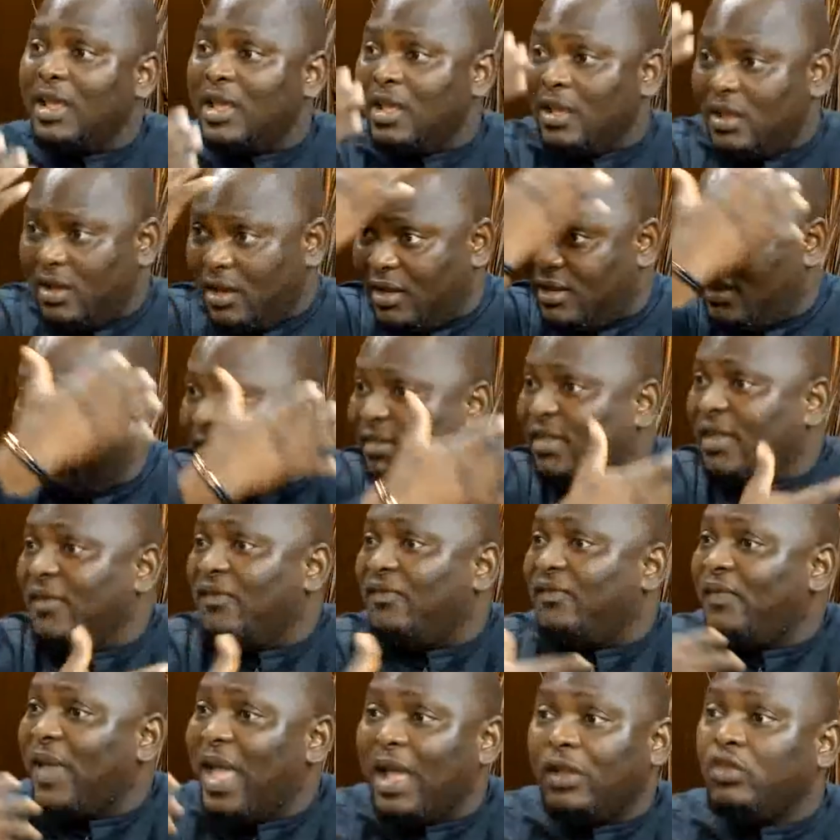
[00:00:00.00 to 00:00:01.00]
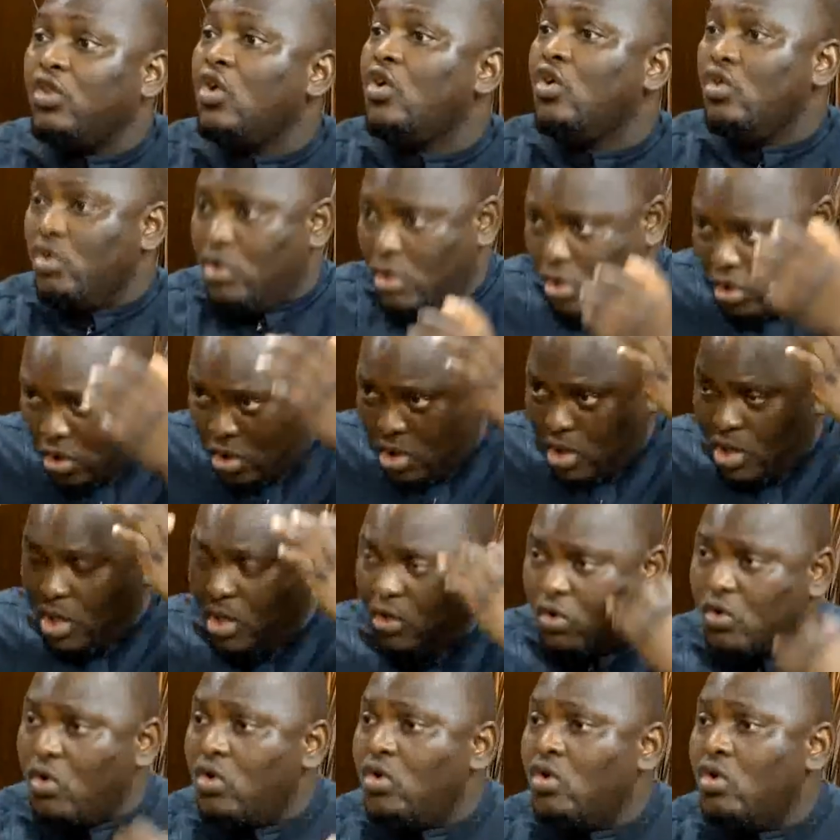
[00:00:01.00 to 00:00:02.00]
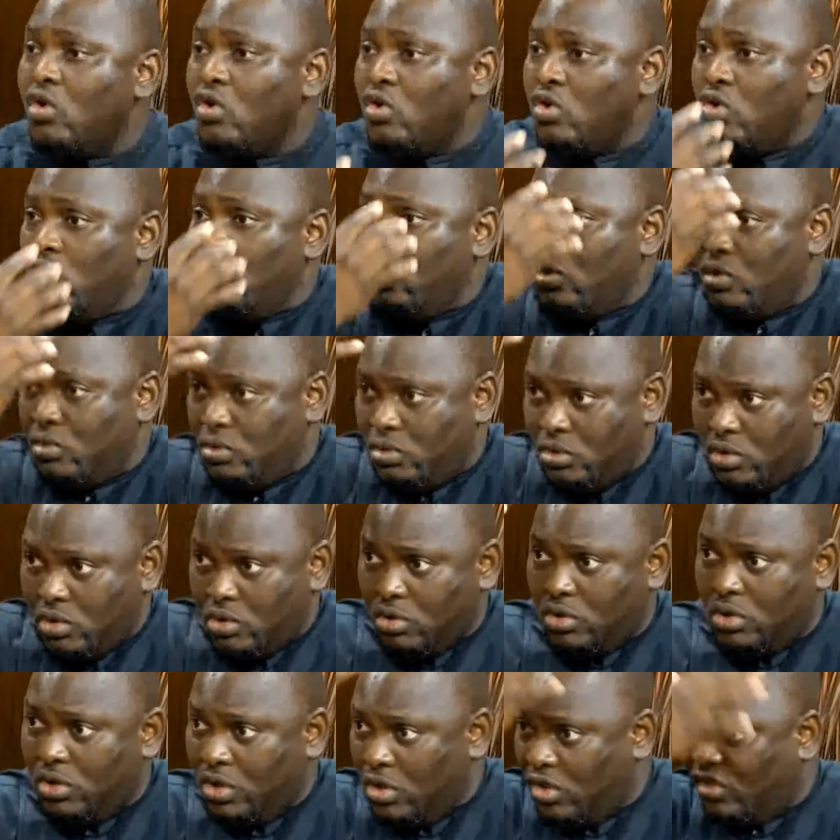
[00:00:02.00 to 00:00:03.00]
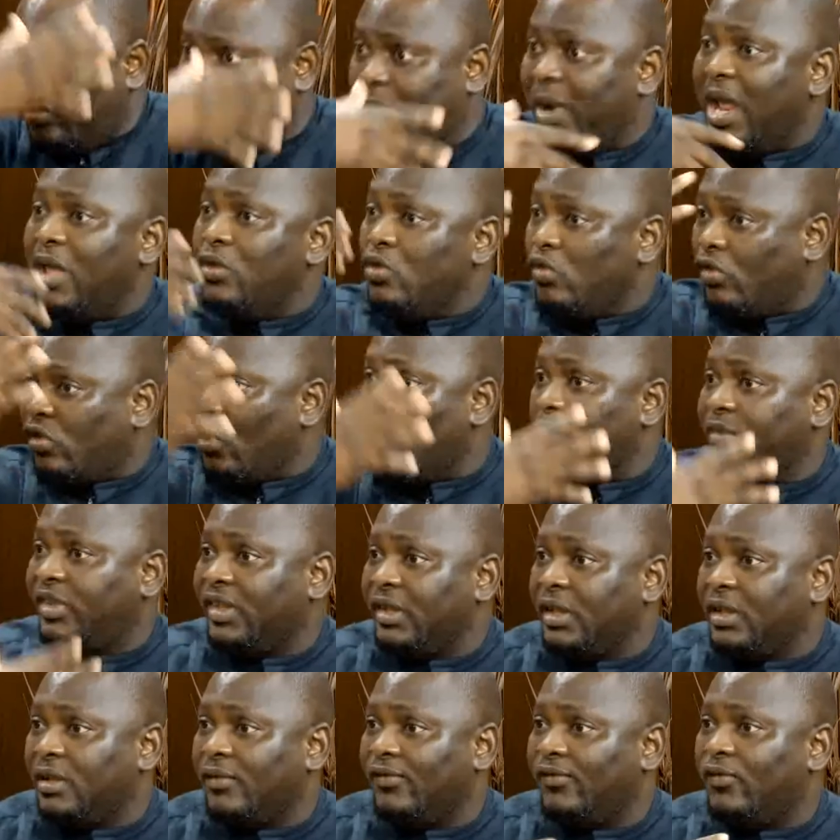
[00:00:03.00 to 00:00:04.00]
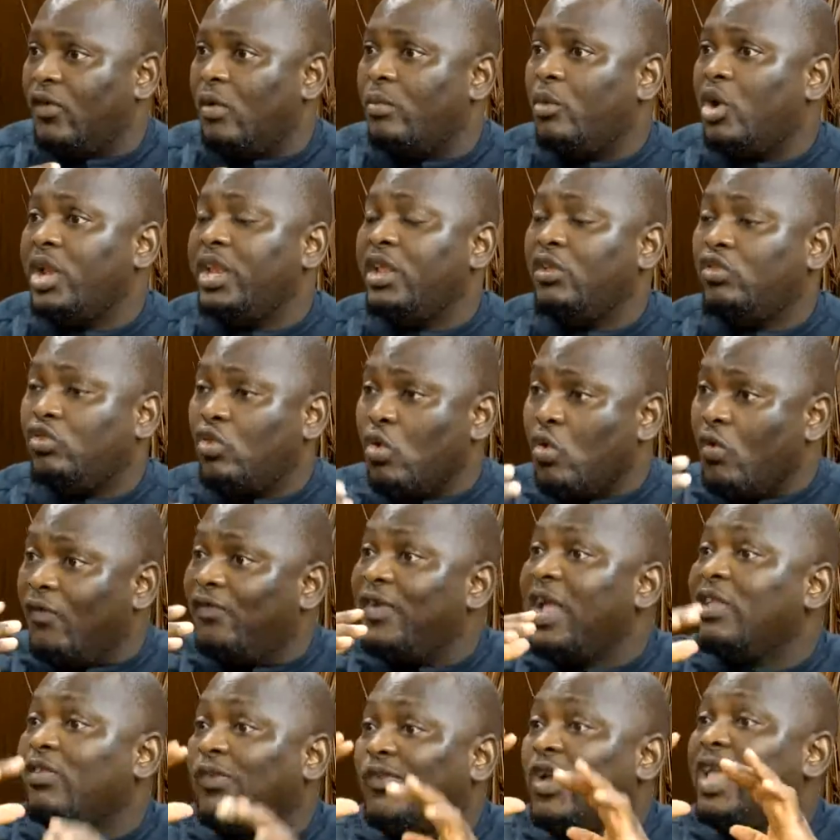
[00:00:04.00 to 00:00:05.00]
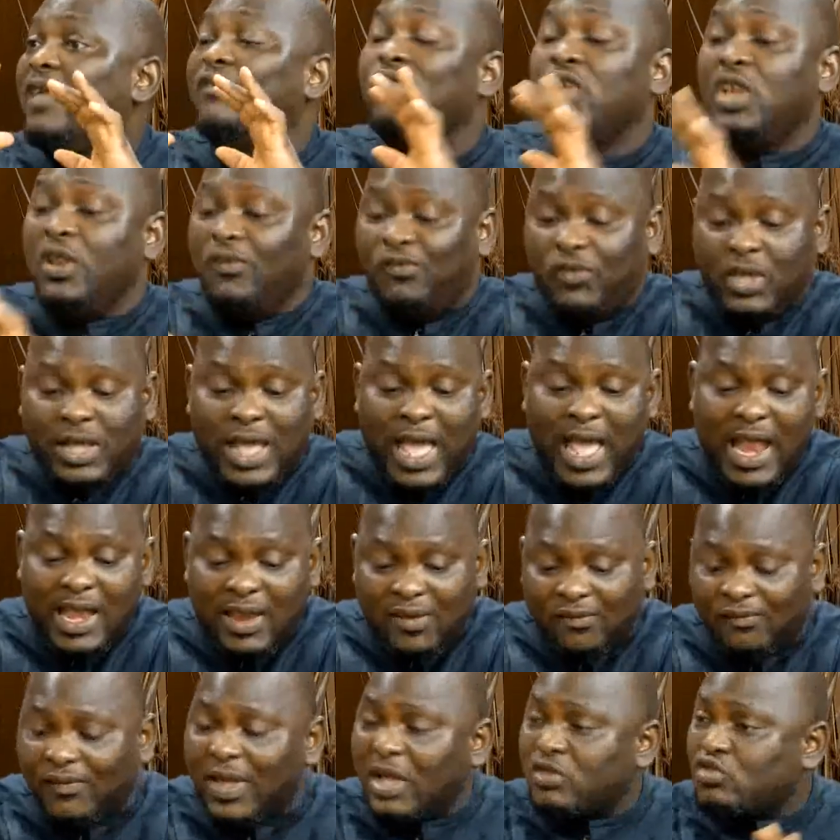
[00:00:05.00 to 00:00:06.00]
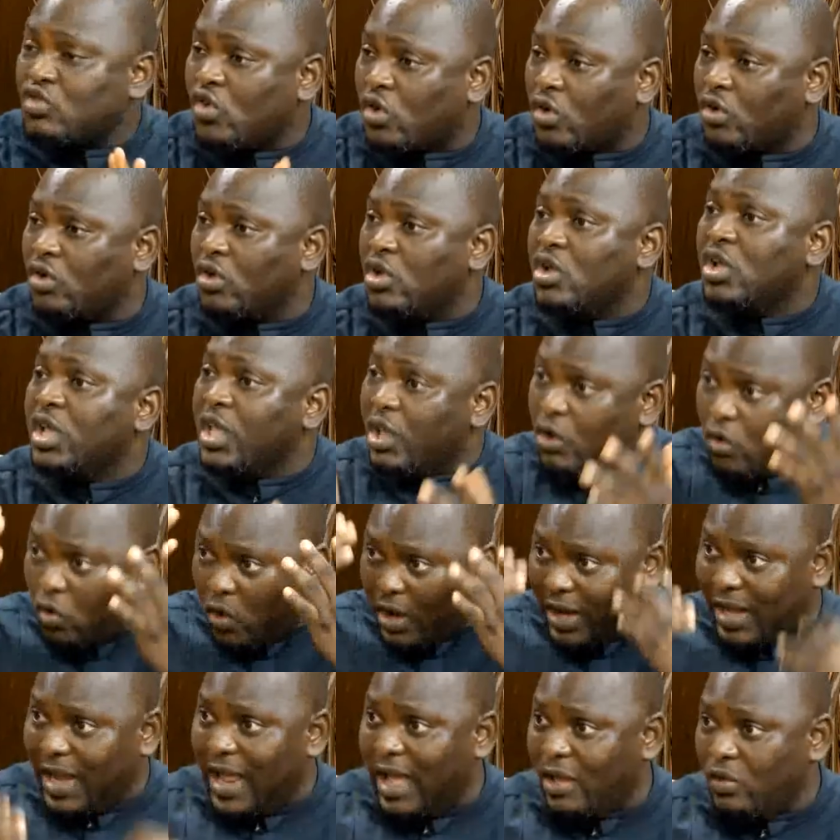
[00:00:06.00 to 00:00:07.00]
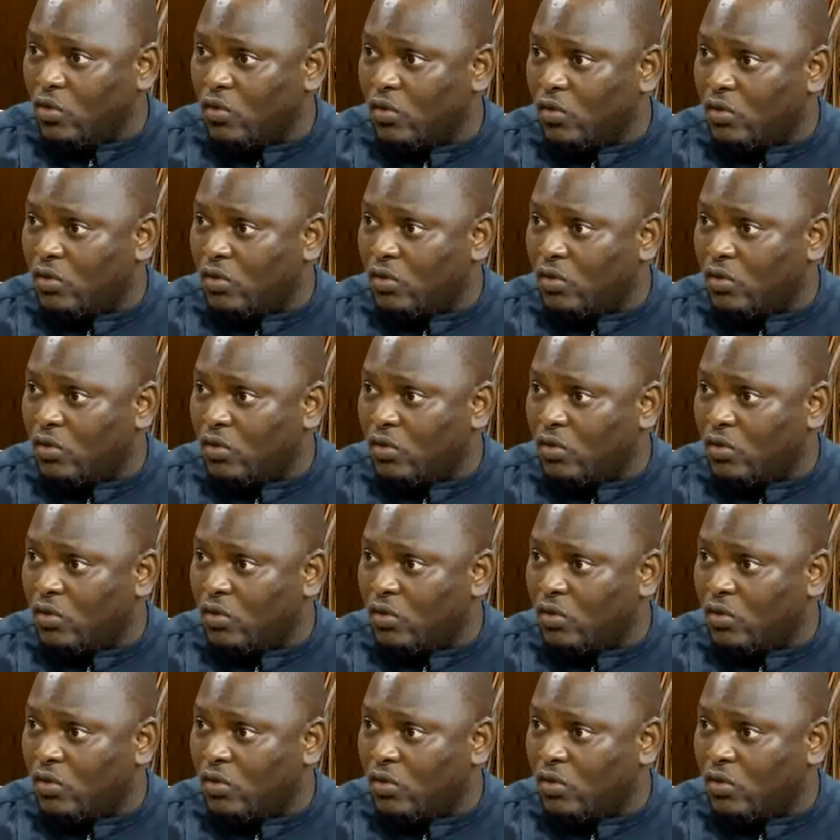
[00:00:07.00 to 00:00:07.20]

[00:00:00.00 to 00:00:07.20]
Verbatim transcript: yeah, disinfect. No. It go spray you. Spray you something yeah, yeah. for body to first of all, even if you get any infection, it go clear you.